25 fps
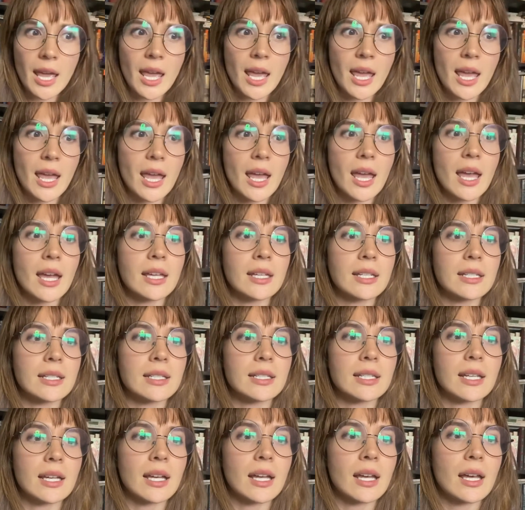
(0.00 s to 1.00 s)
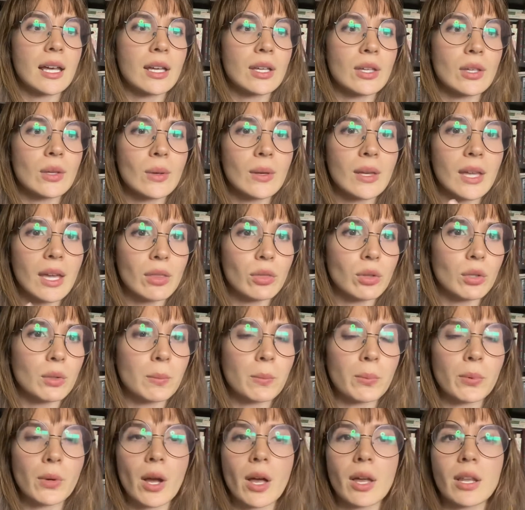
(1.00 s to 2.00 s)
and you get their
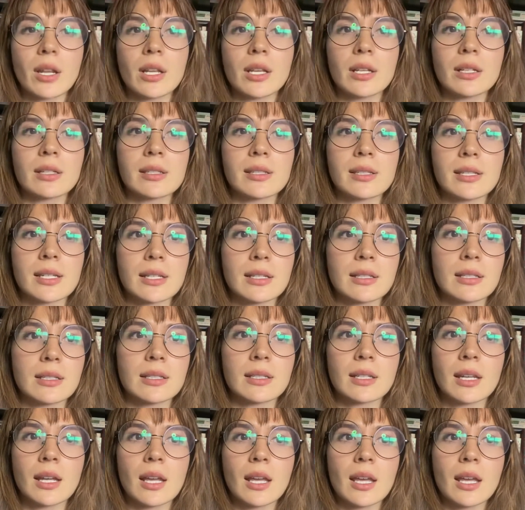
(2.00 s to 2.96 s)
products, and